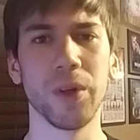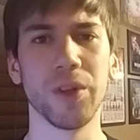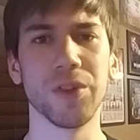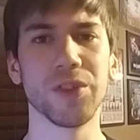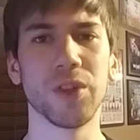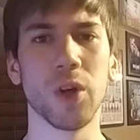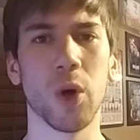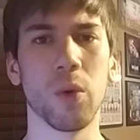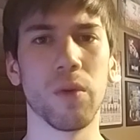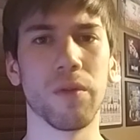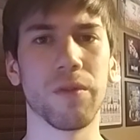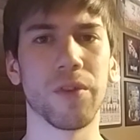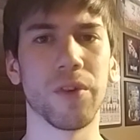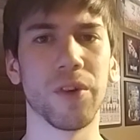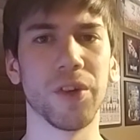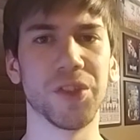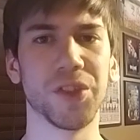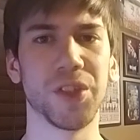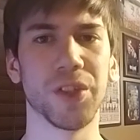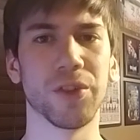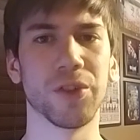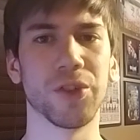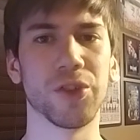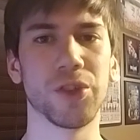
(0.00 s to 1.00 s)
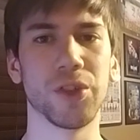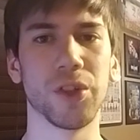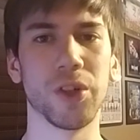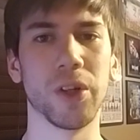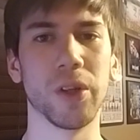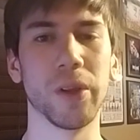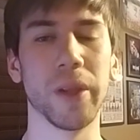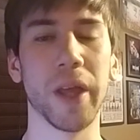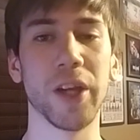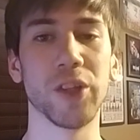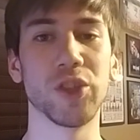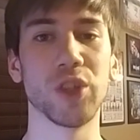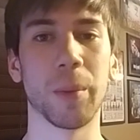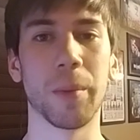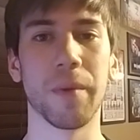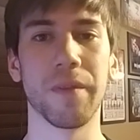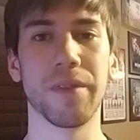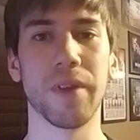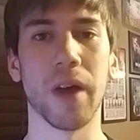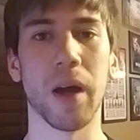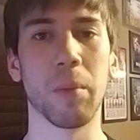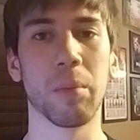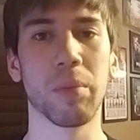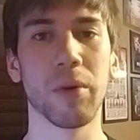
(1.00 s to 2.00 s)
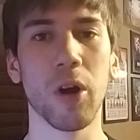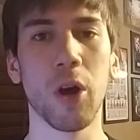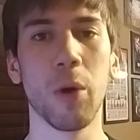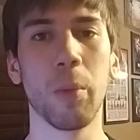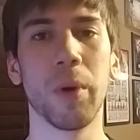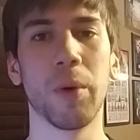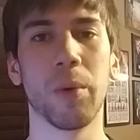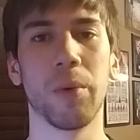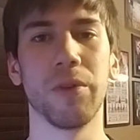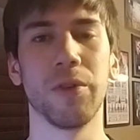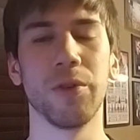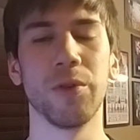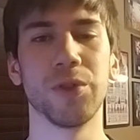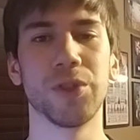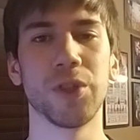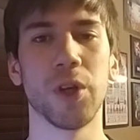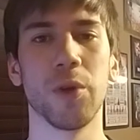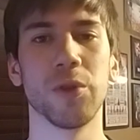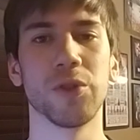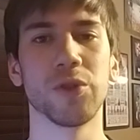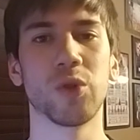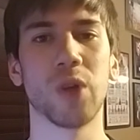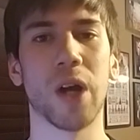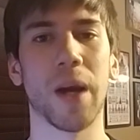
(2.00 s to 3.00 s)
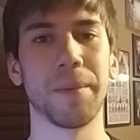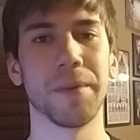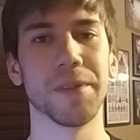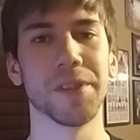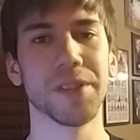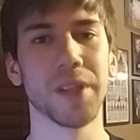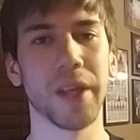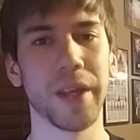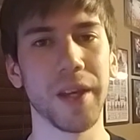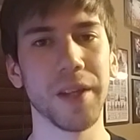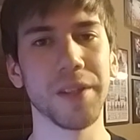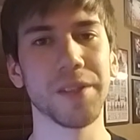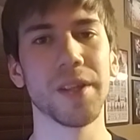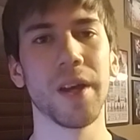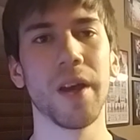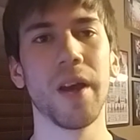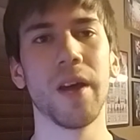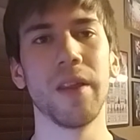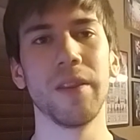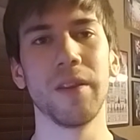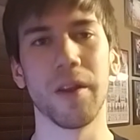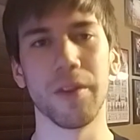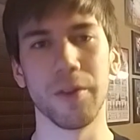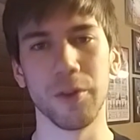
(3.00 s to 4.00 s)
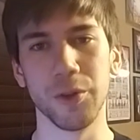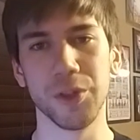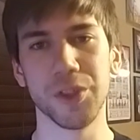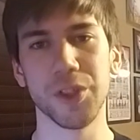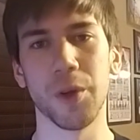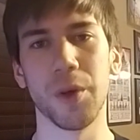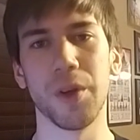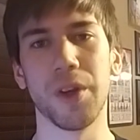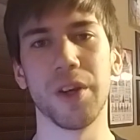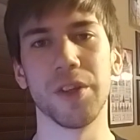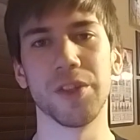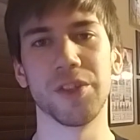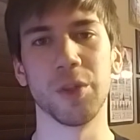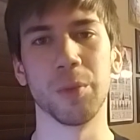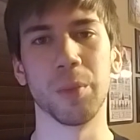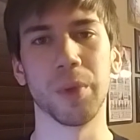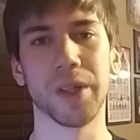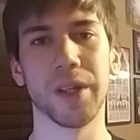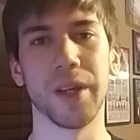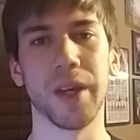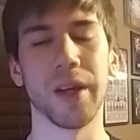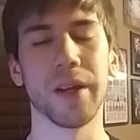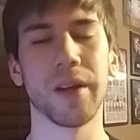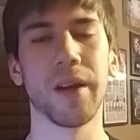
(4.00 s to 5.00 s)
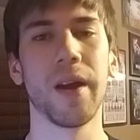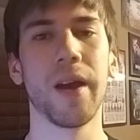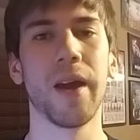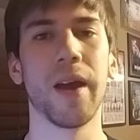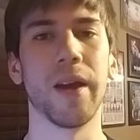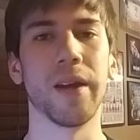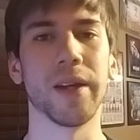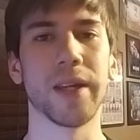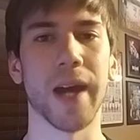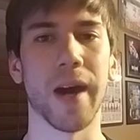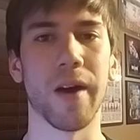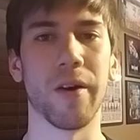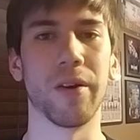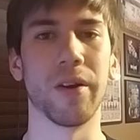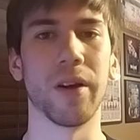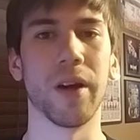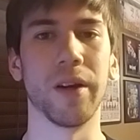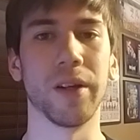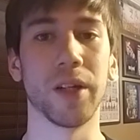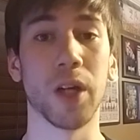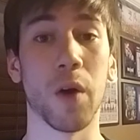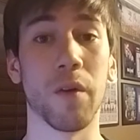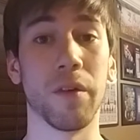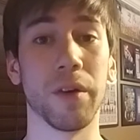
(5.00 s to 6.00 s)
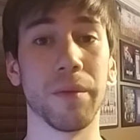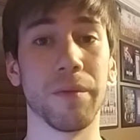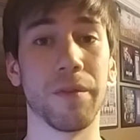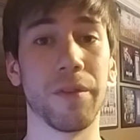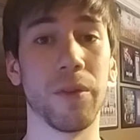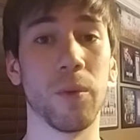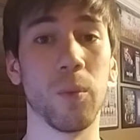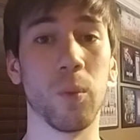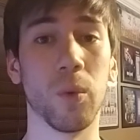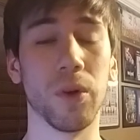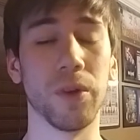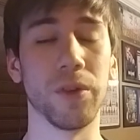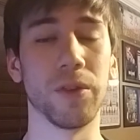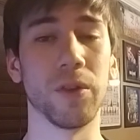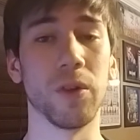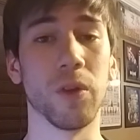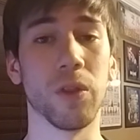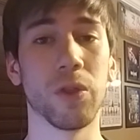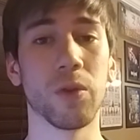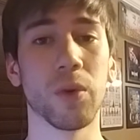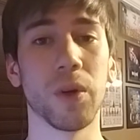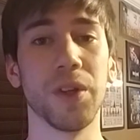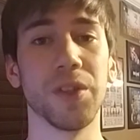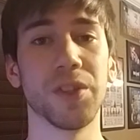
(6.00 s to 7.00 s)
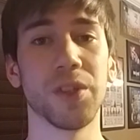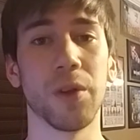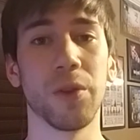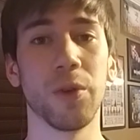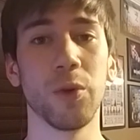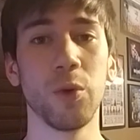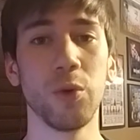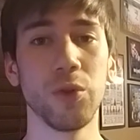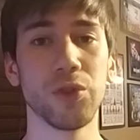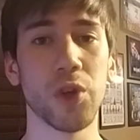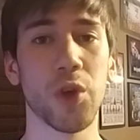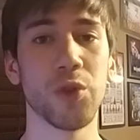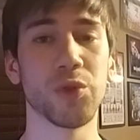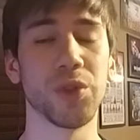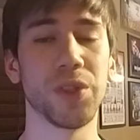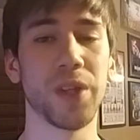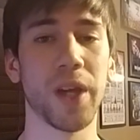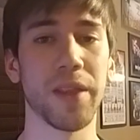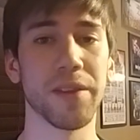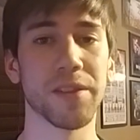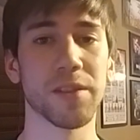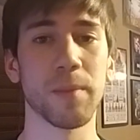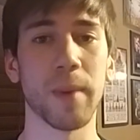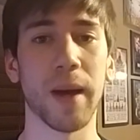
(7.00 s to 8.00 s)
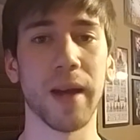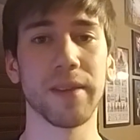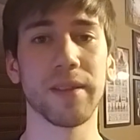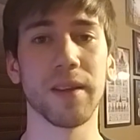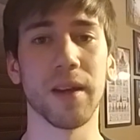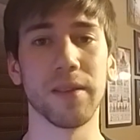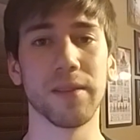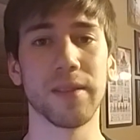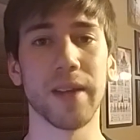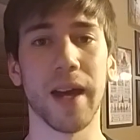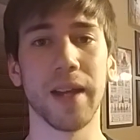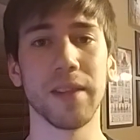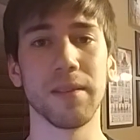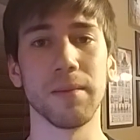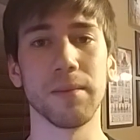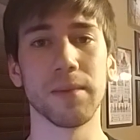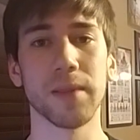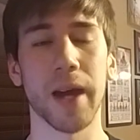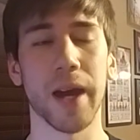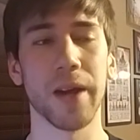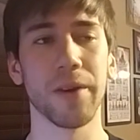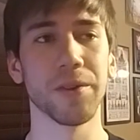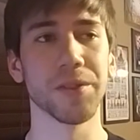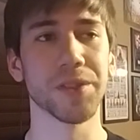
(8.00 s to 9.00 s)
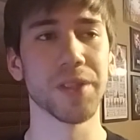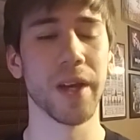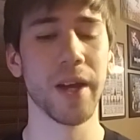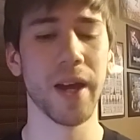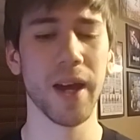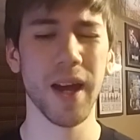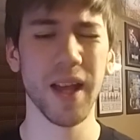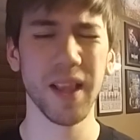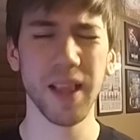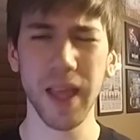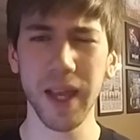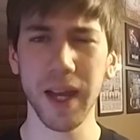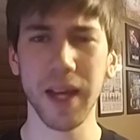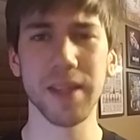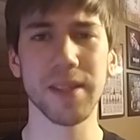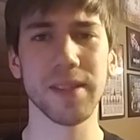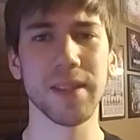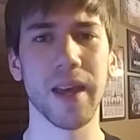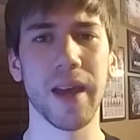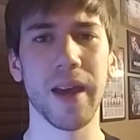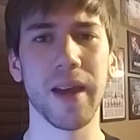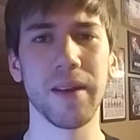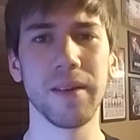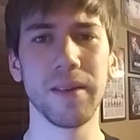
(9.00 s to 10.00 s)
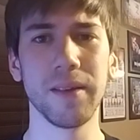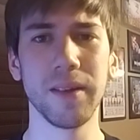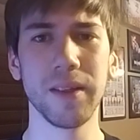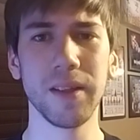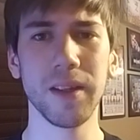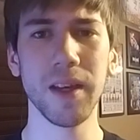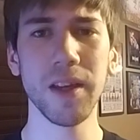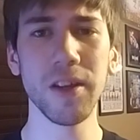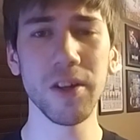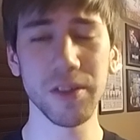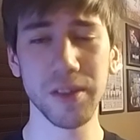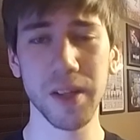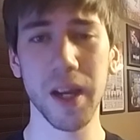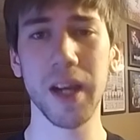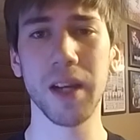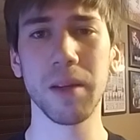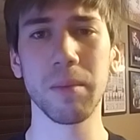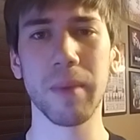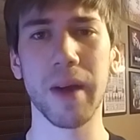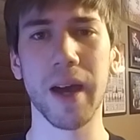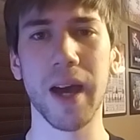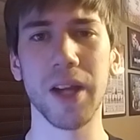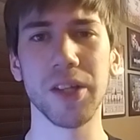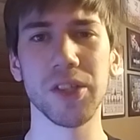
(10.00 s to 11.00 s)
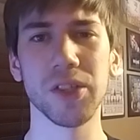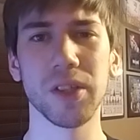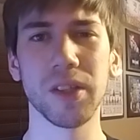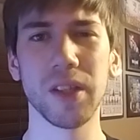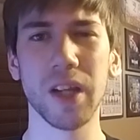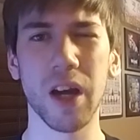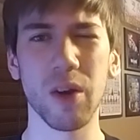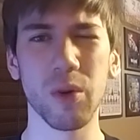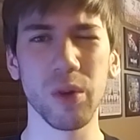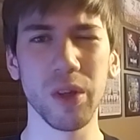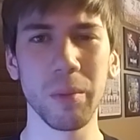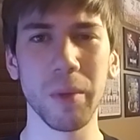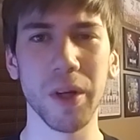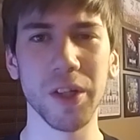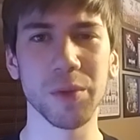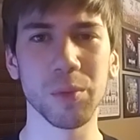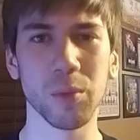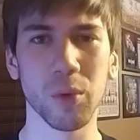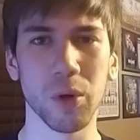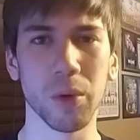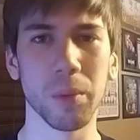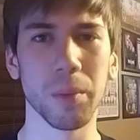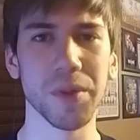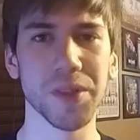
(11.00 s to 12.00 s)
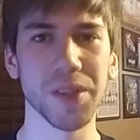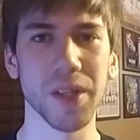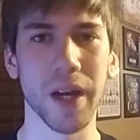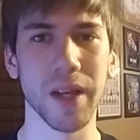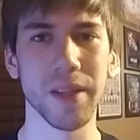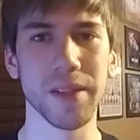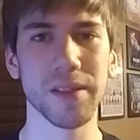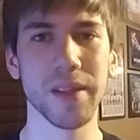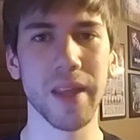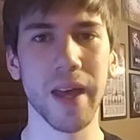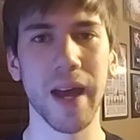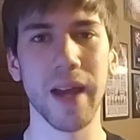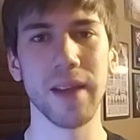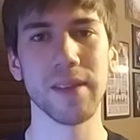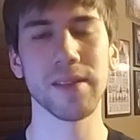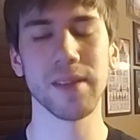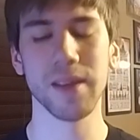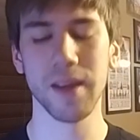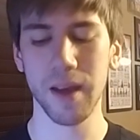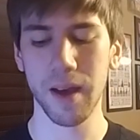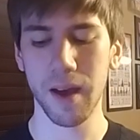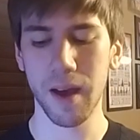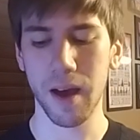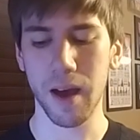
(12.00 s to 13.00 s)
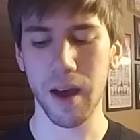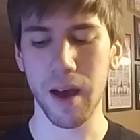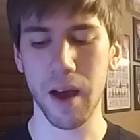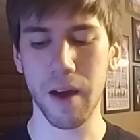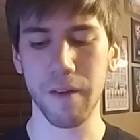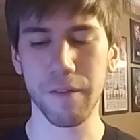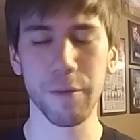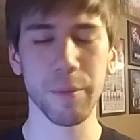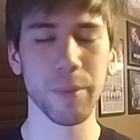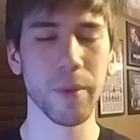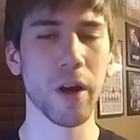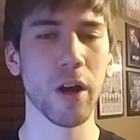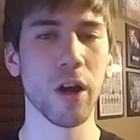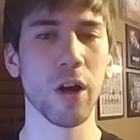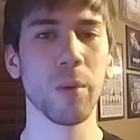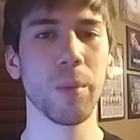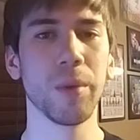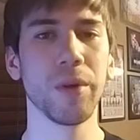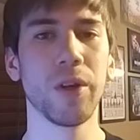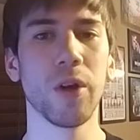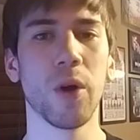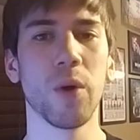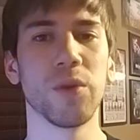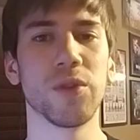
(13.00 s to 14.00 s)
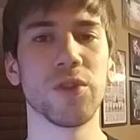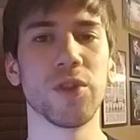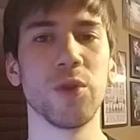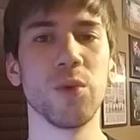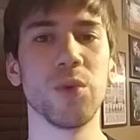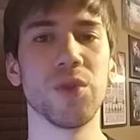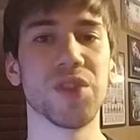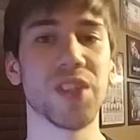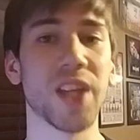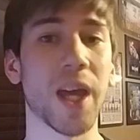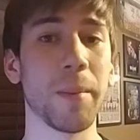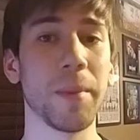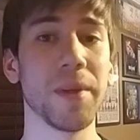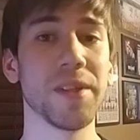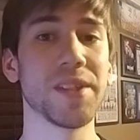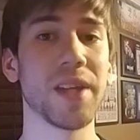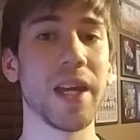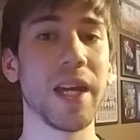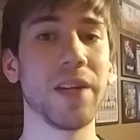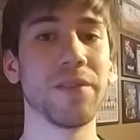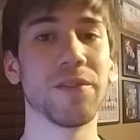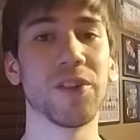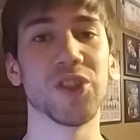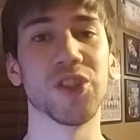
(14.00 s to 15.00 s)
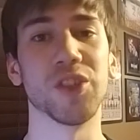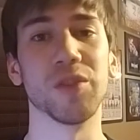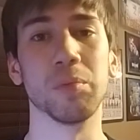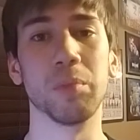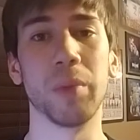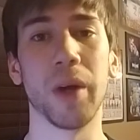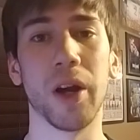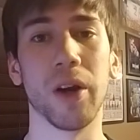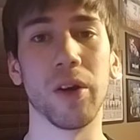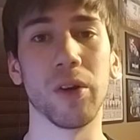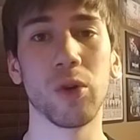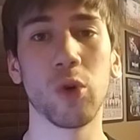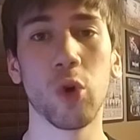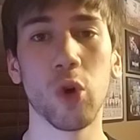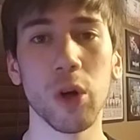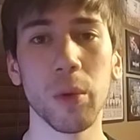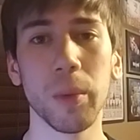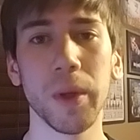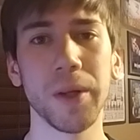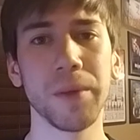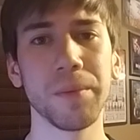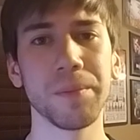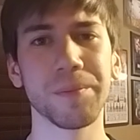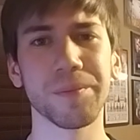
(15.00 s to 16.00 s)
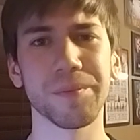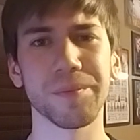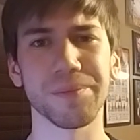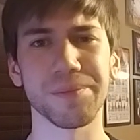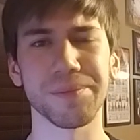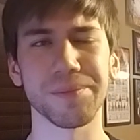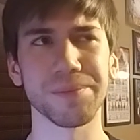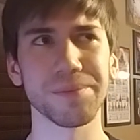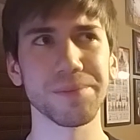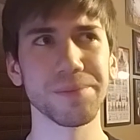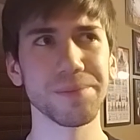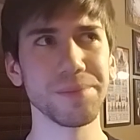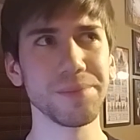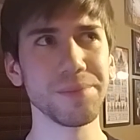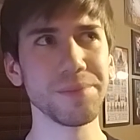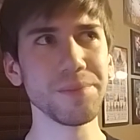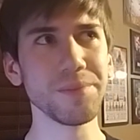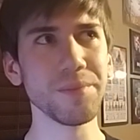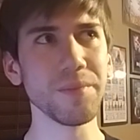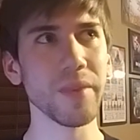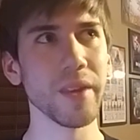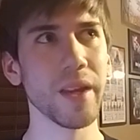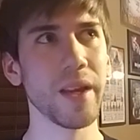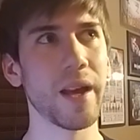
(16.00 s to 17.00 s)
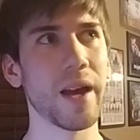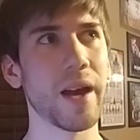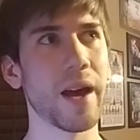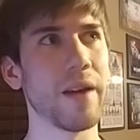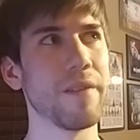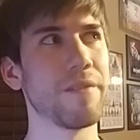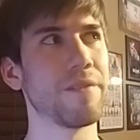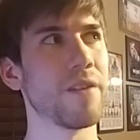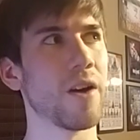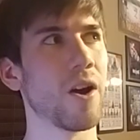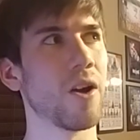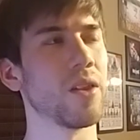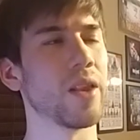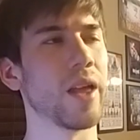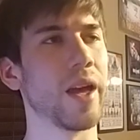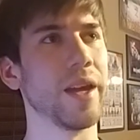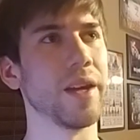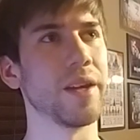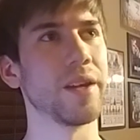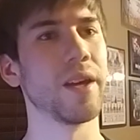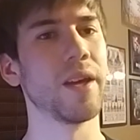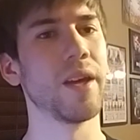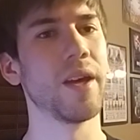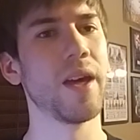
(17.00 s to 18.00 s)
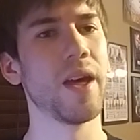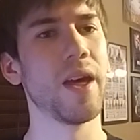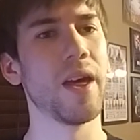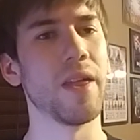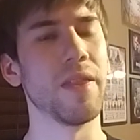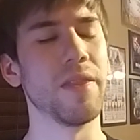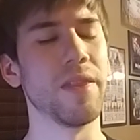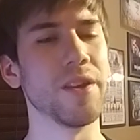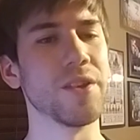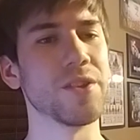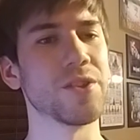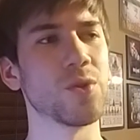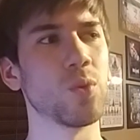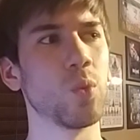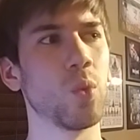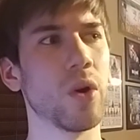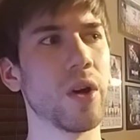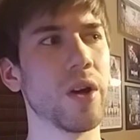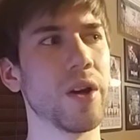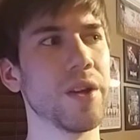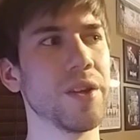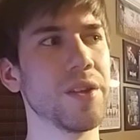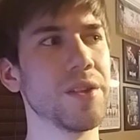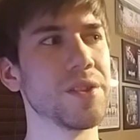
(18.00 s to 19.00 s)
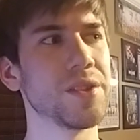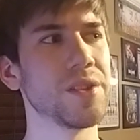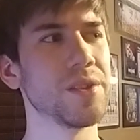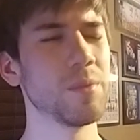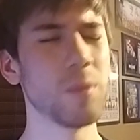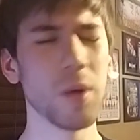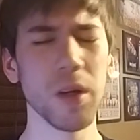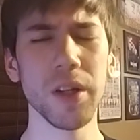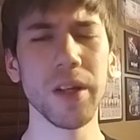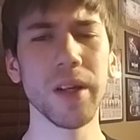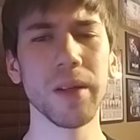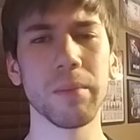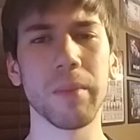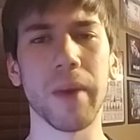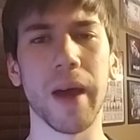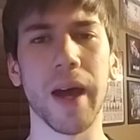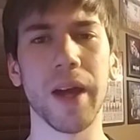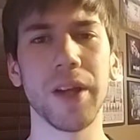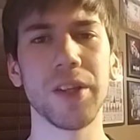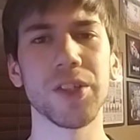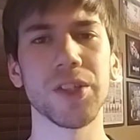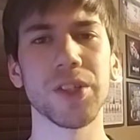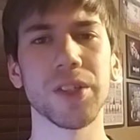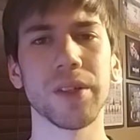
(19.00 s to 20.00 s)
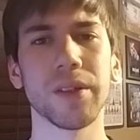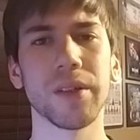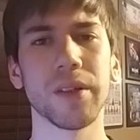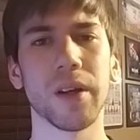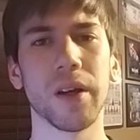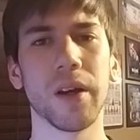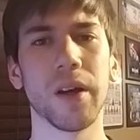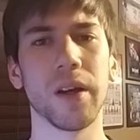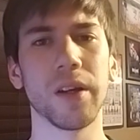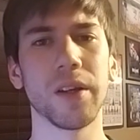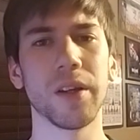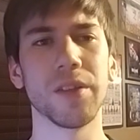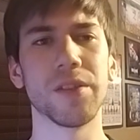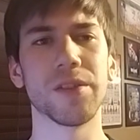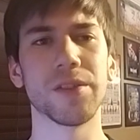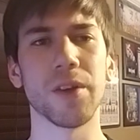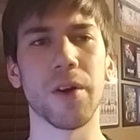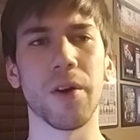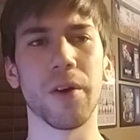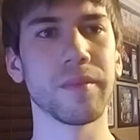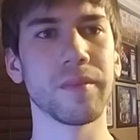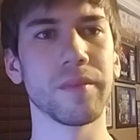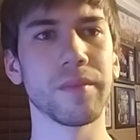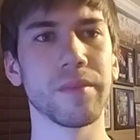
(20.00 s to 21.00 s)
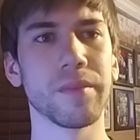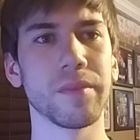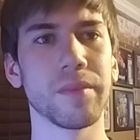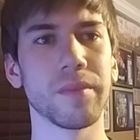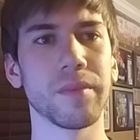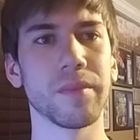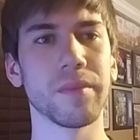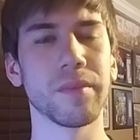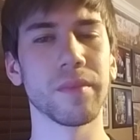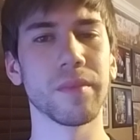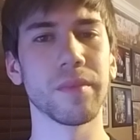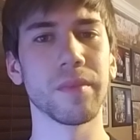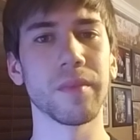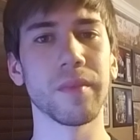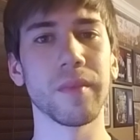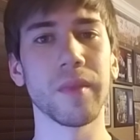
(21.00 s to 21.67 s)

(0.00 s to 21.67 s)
when he was going for a signature leg drop at the top rope, but one of the Usos grabbed his legs. The other Usos hit a super kick and covered him for the 1-2-3. So the Usos retained SmackDown Tag Team titles. Like I said, entertaining match. Not really much more besides that. From there on, we go to Sami Zayn versus Baron Corbin. I felt like this was a good match, a good solid match here.